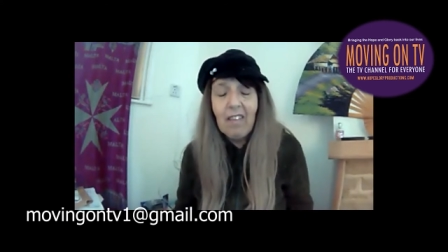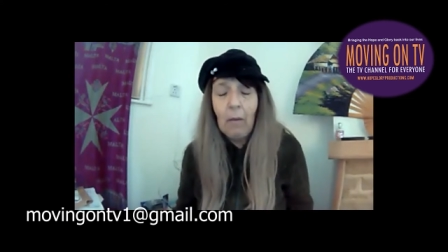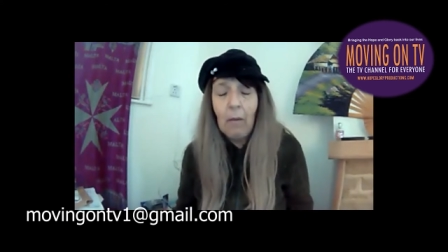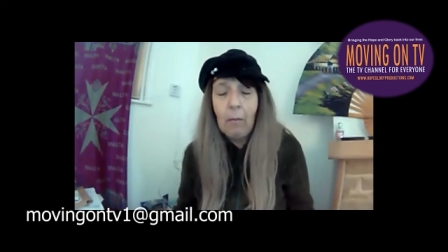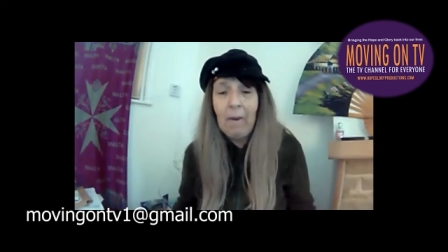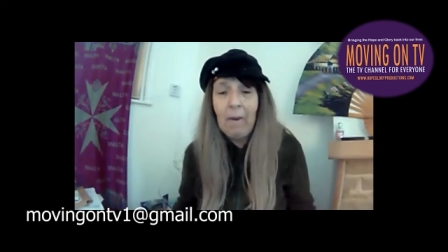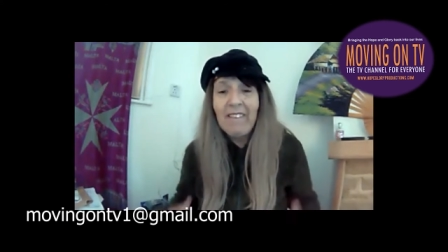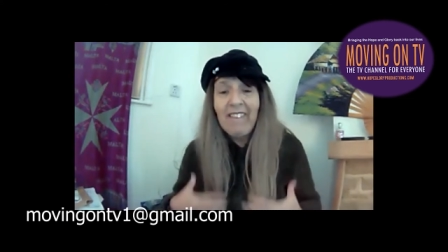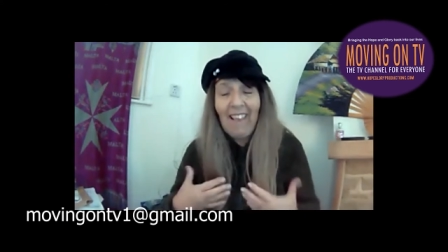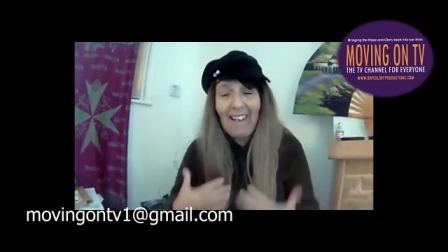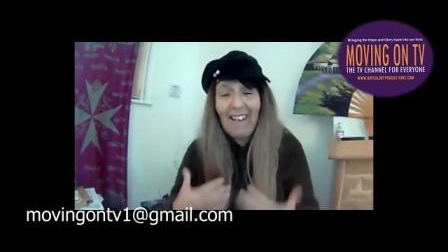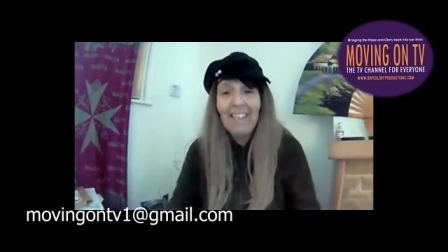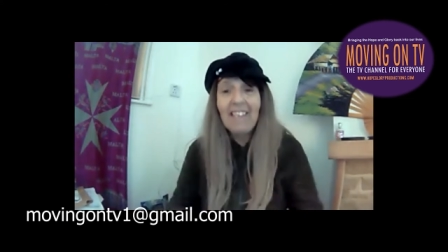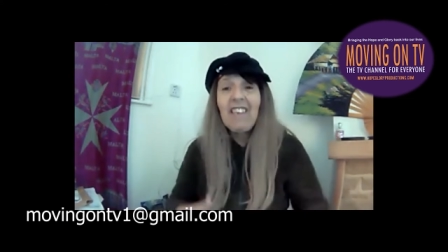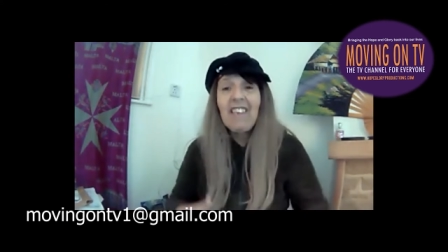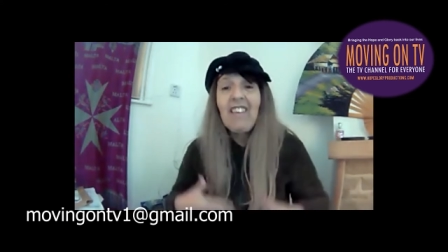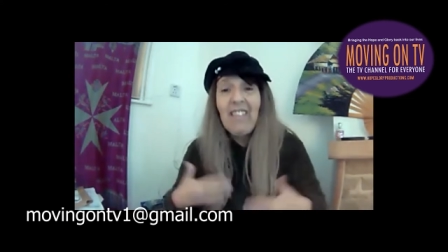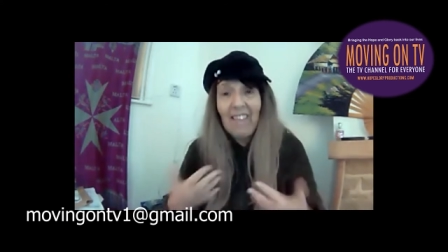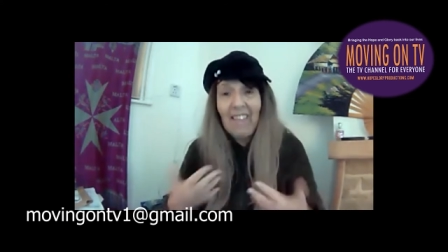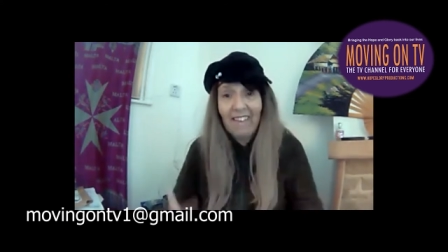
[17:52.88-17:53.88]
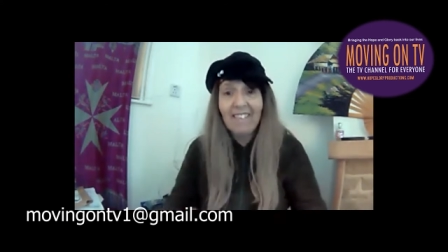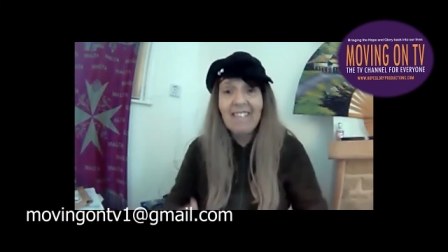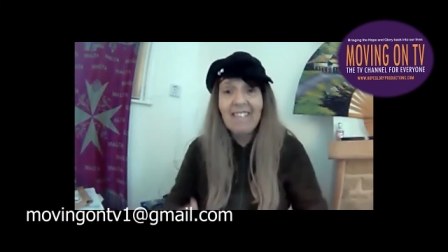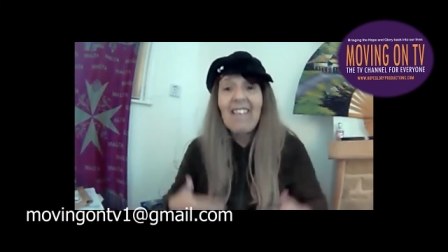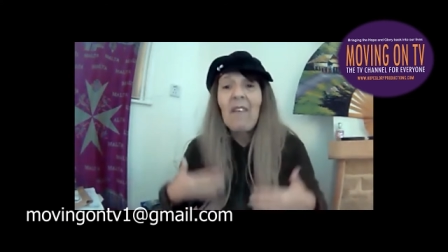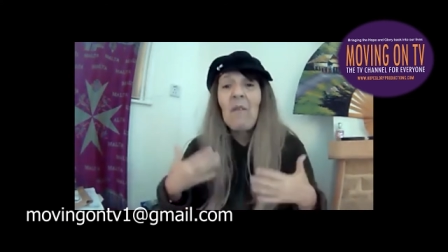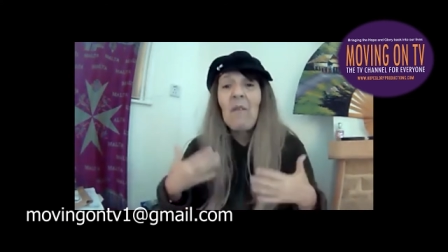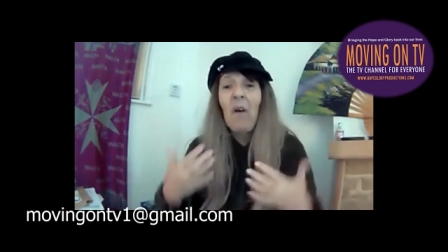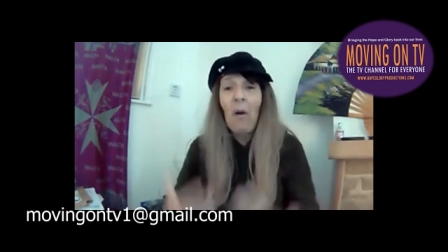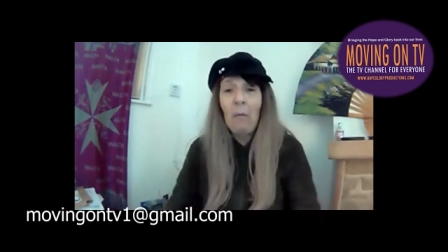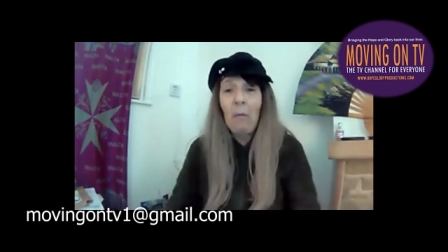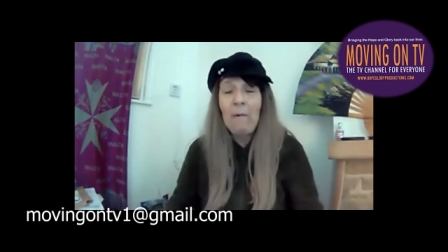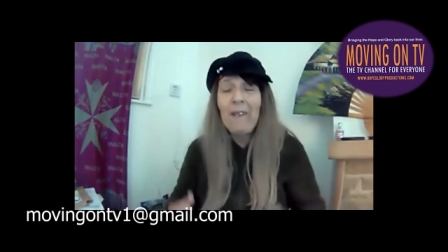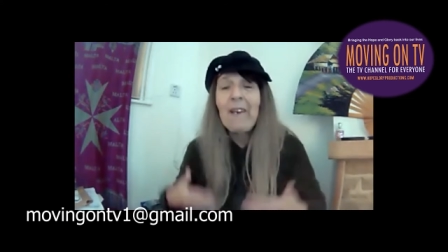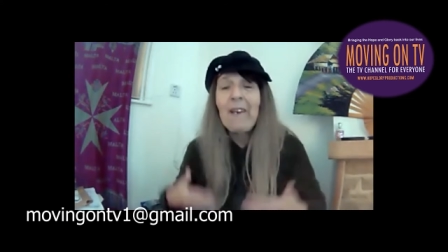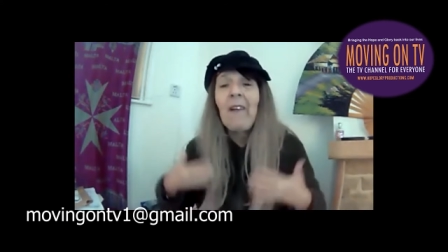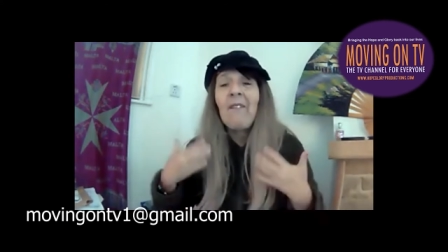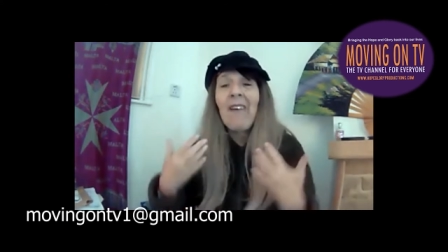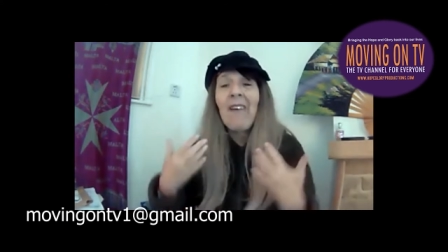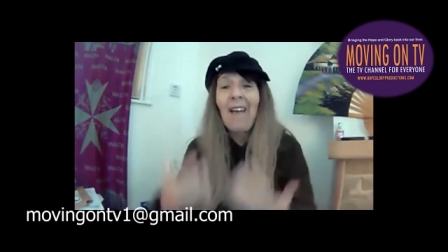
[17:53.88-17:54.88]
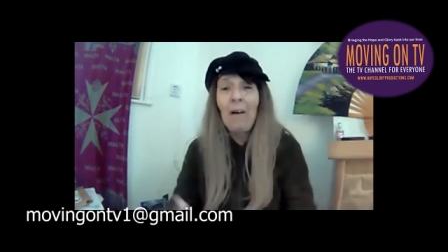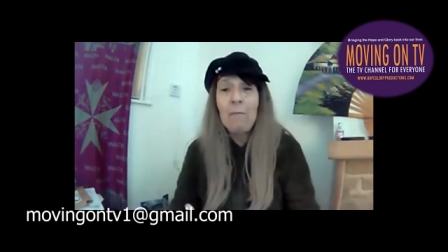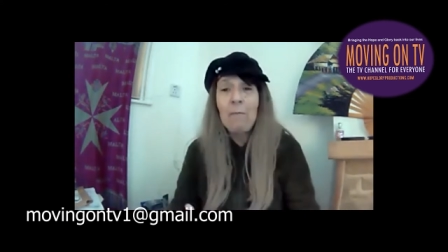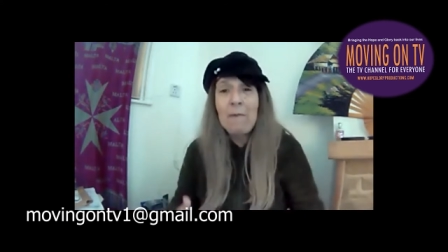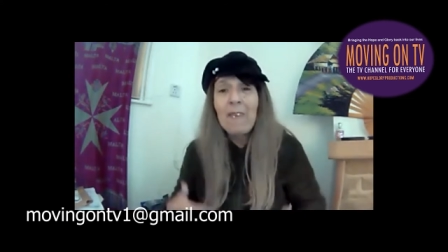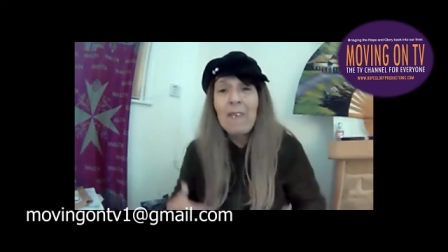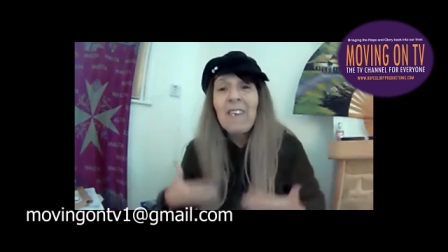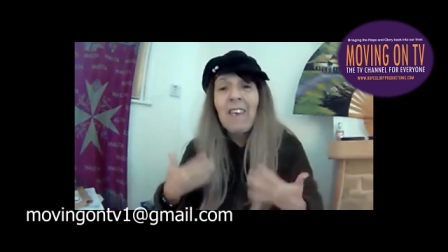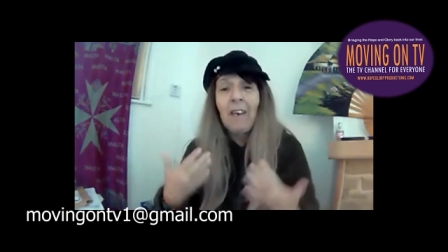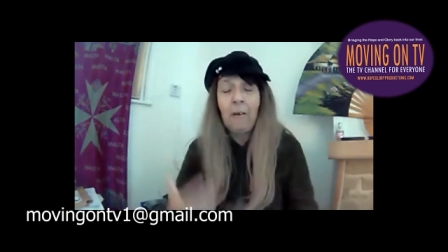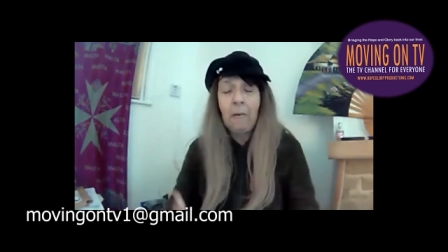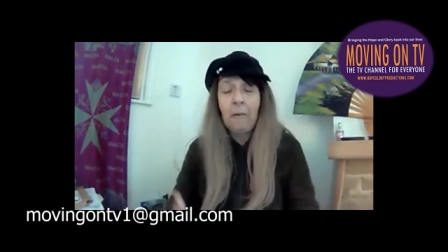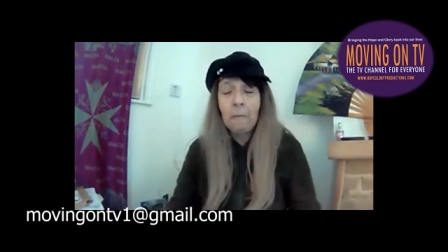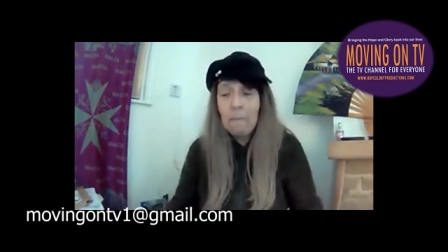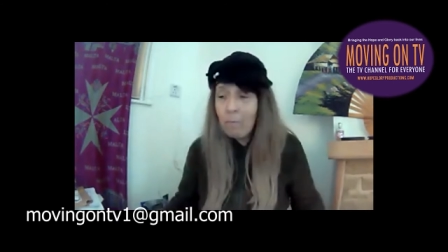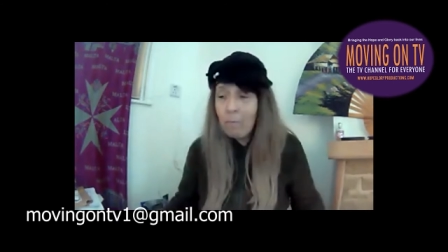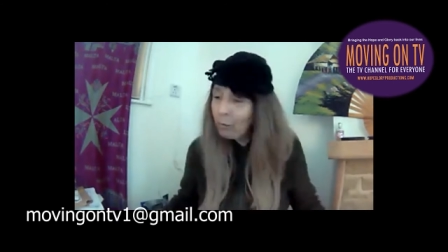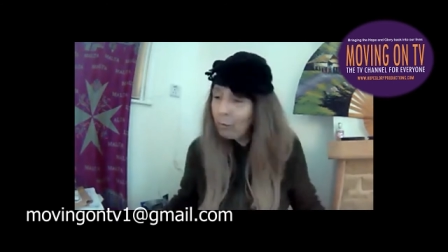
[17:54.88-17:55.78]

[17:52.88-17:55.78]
So by telling you this, I'm hoping I'm helping you